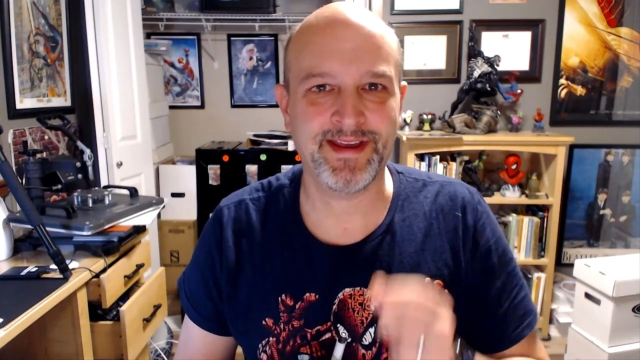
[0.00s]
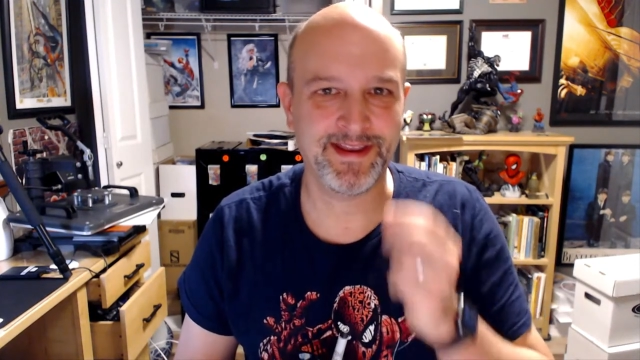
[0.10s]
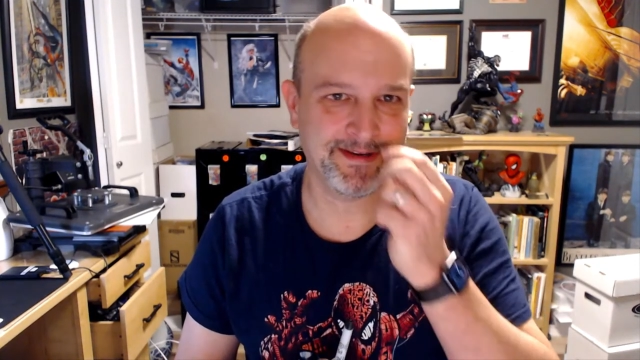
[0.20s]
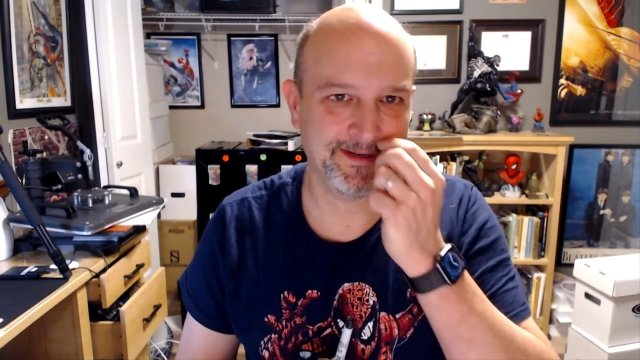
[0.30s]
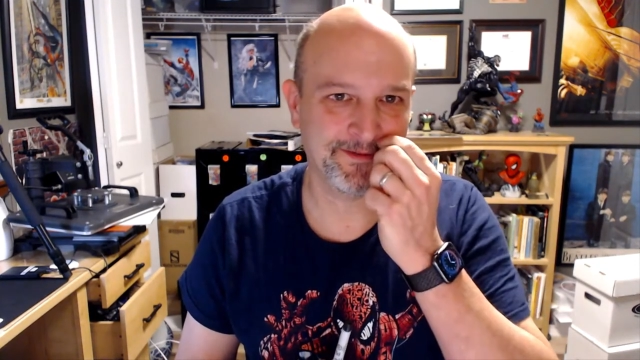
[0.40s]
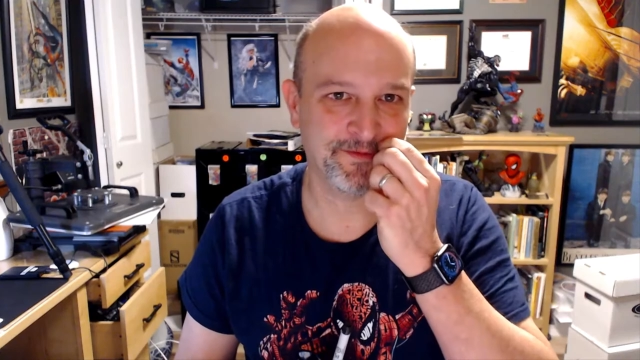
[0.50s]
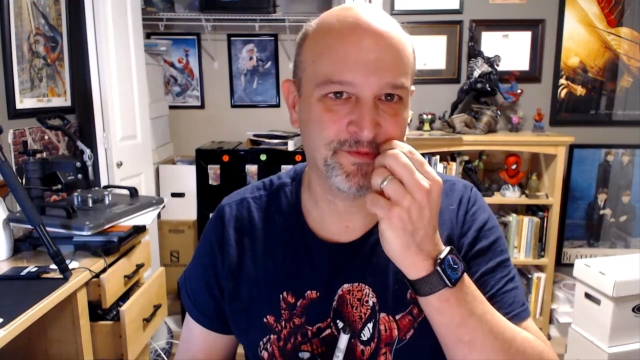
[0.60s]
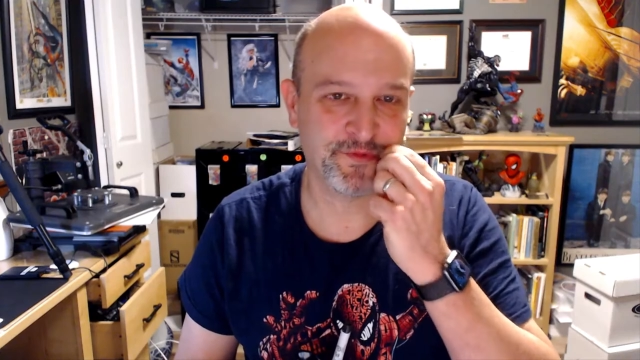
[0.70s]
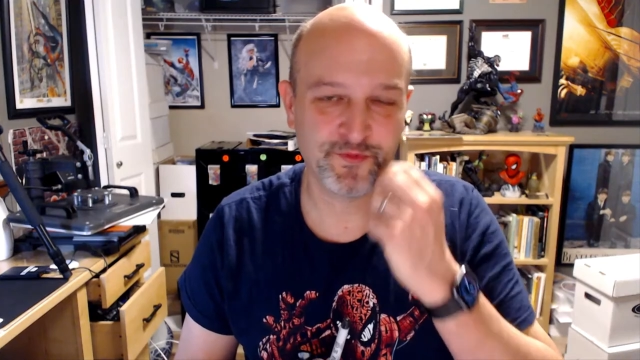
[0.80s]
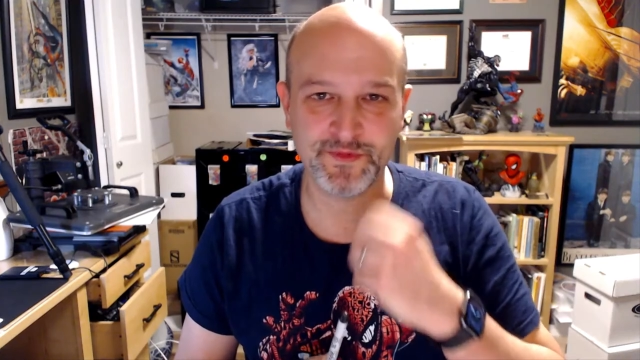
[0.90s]
And
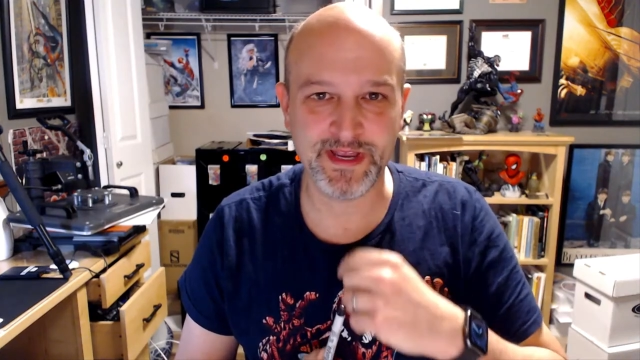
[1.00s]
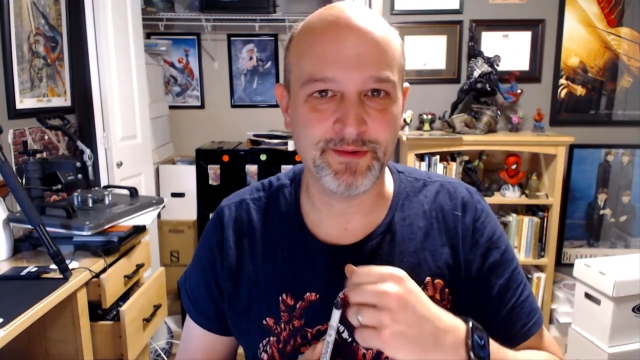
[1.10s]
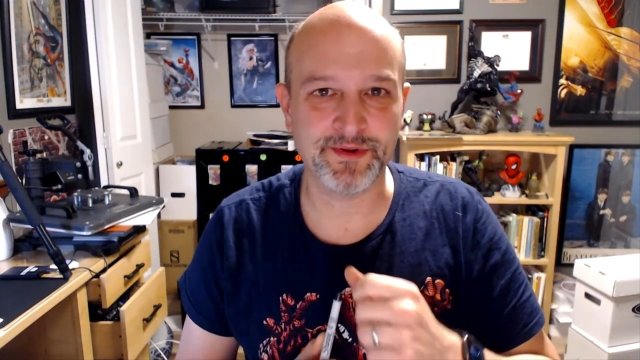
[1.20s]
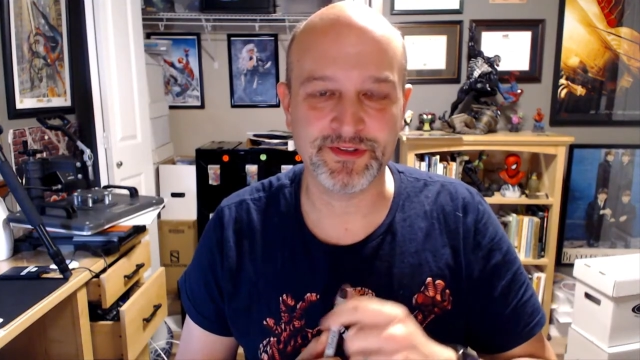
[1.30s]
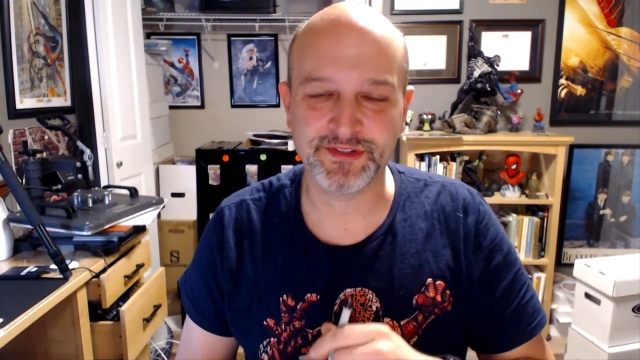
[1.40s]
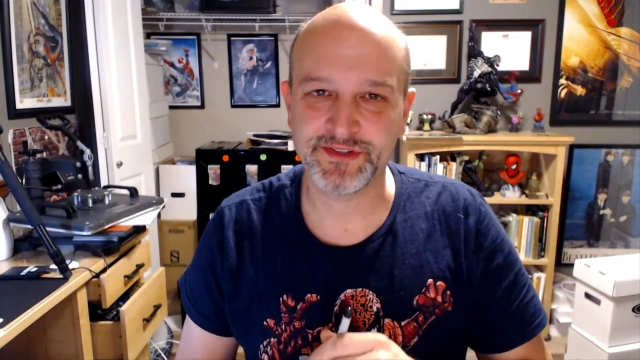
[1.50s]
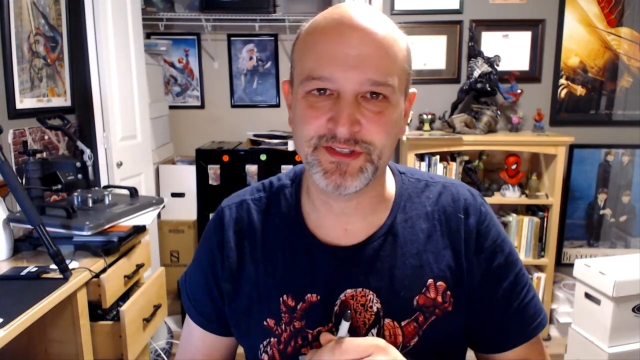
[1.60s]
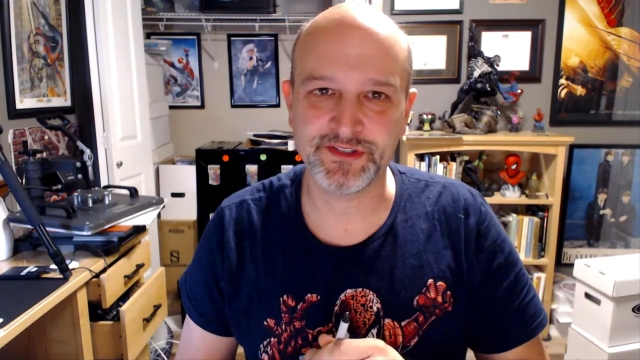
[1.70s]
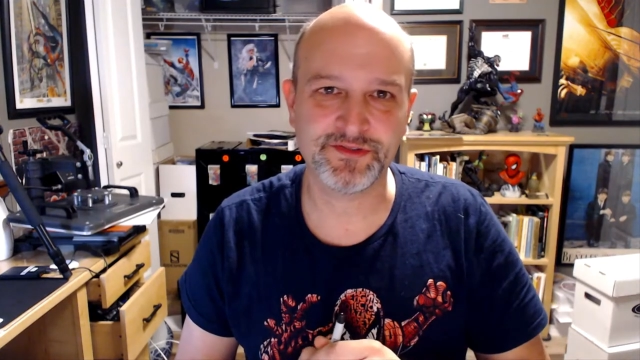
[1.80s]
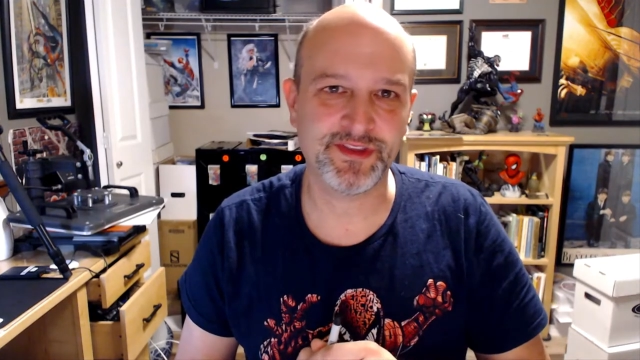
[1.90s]
it was
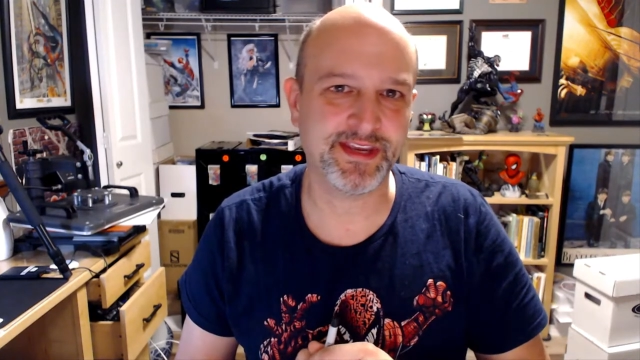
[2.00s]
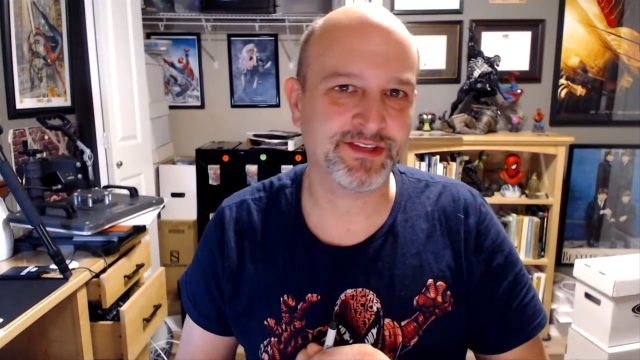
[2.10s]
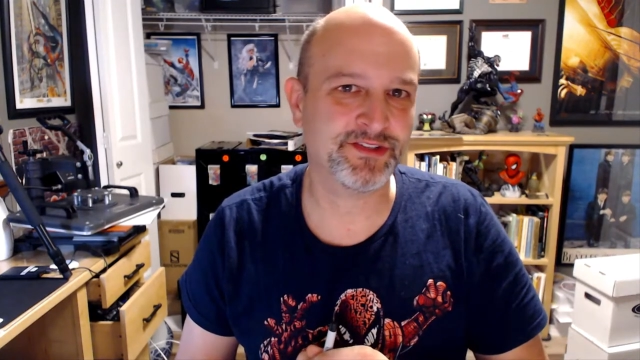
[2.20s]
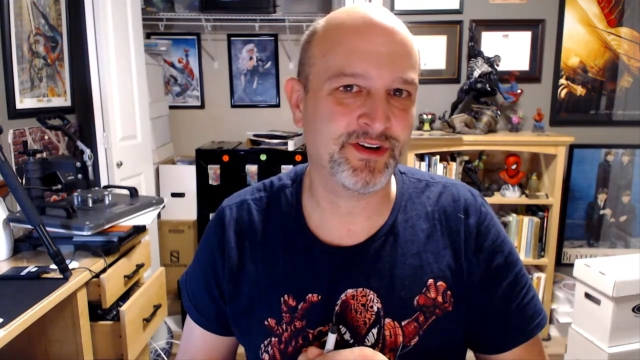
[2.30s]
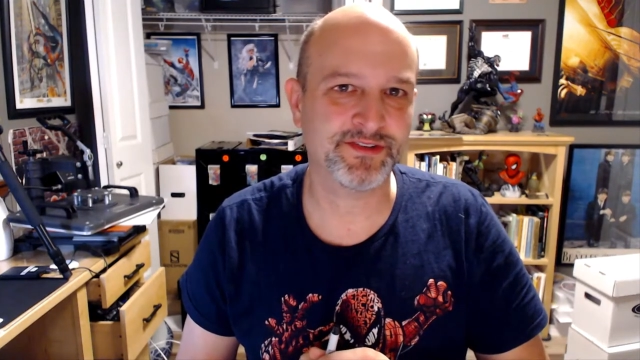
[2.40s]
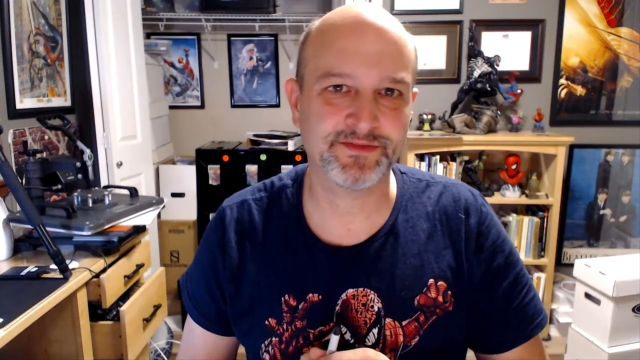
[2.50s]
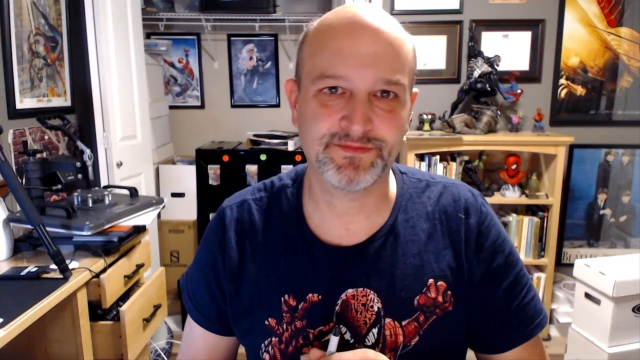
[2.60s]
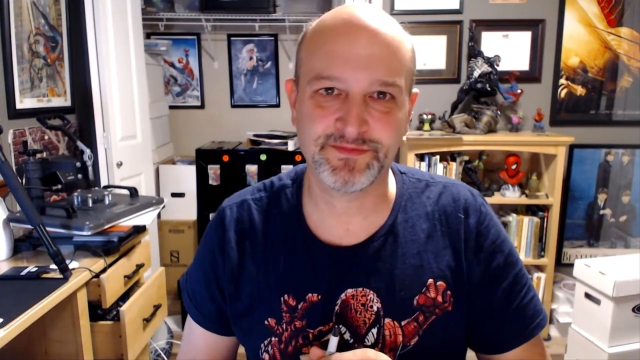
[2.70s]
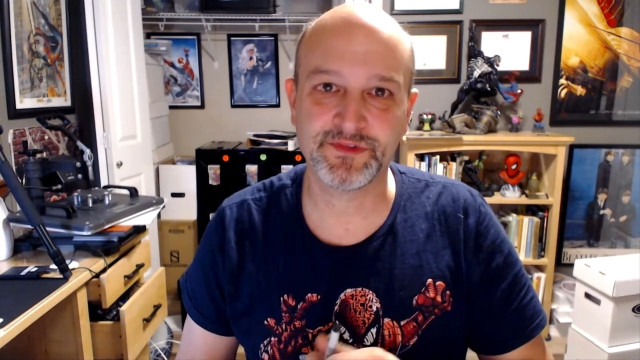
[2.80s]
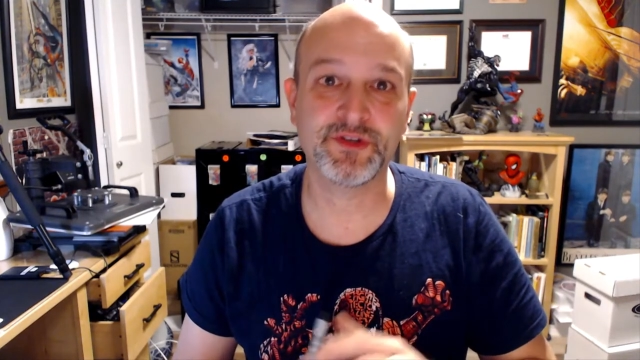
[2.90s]
this thing starts
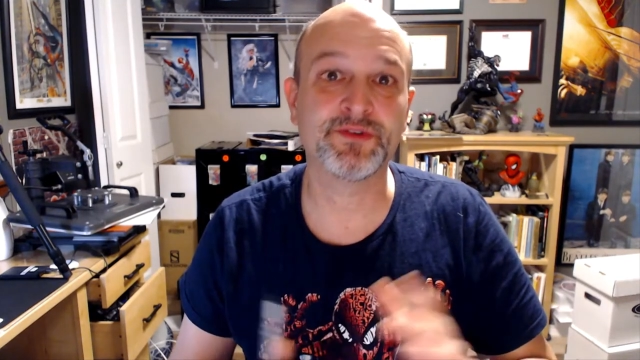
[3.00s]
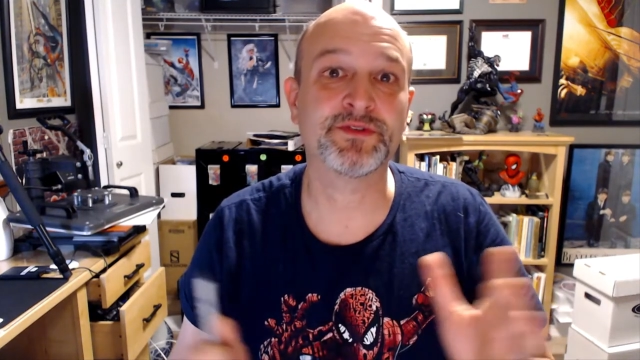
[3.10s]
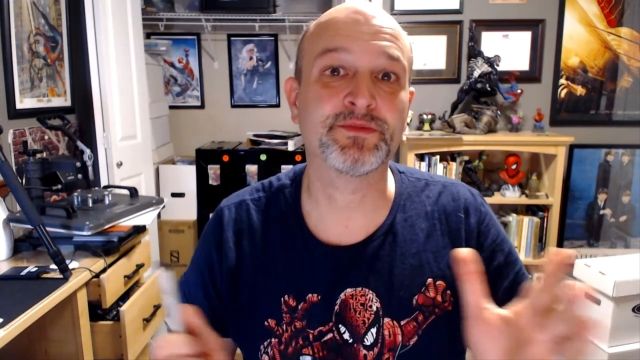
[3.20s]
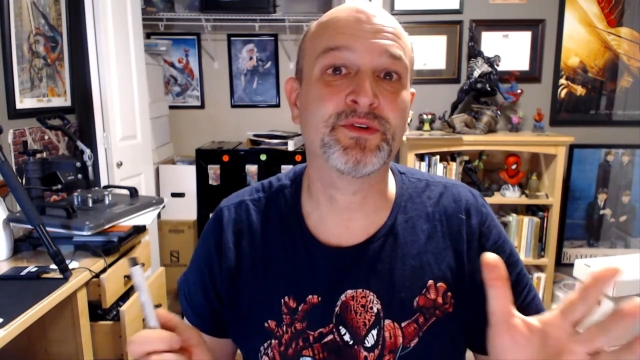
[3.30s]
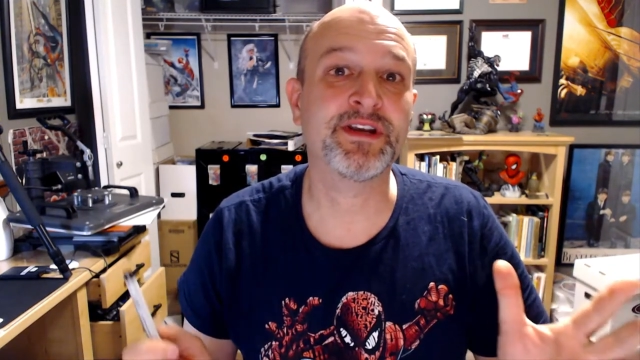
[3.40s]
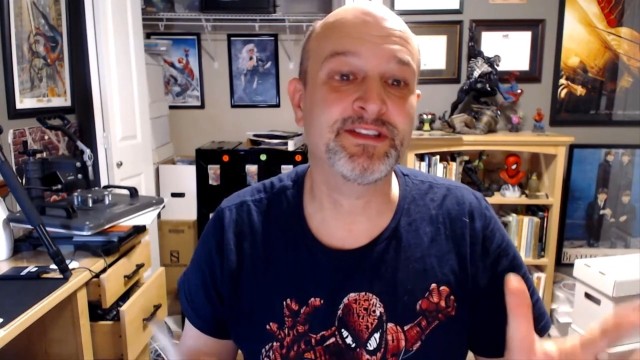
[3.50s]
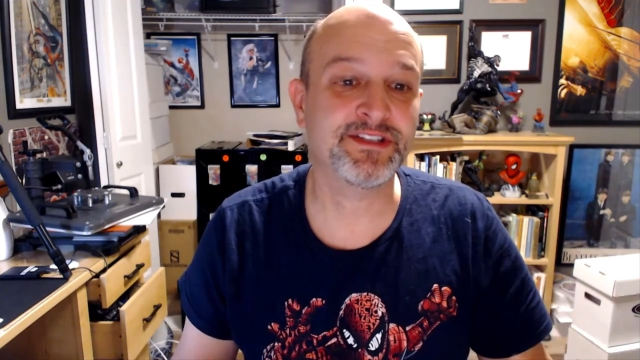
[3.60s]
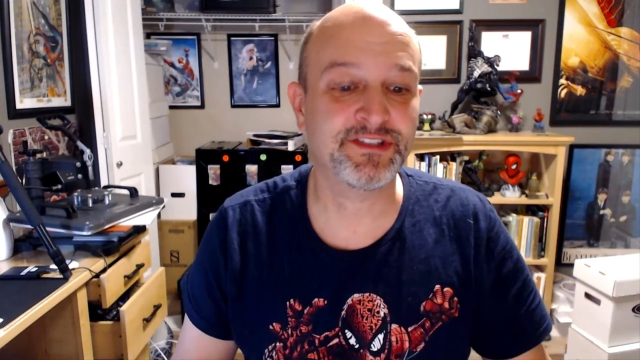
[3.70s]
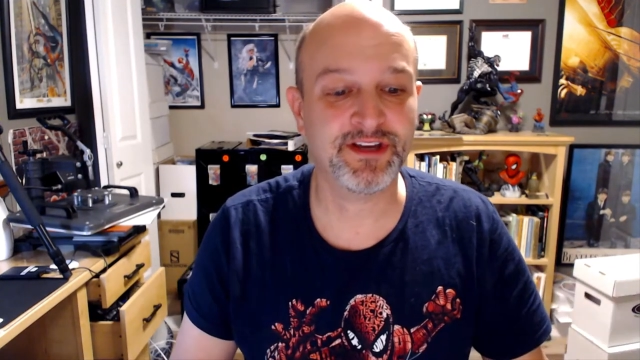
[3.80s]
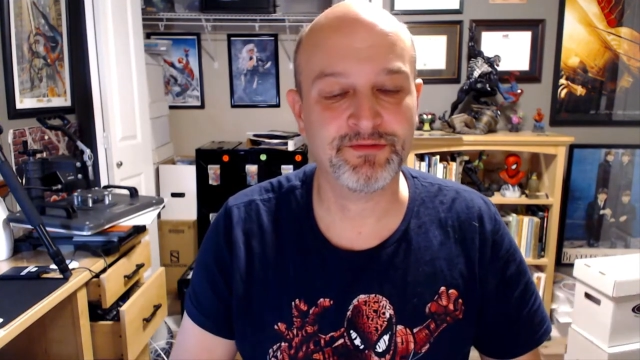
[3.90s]
doing some crazy
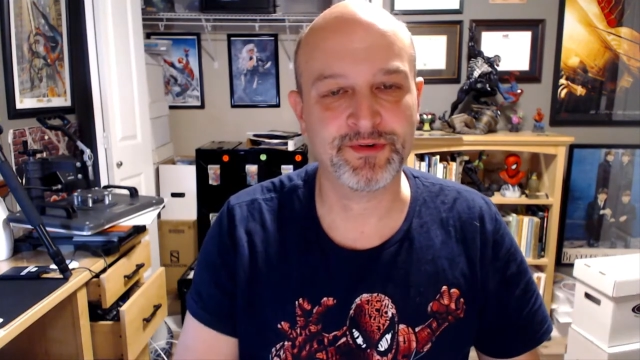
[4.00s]
stuff,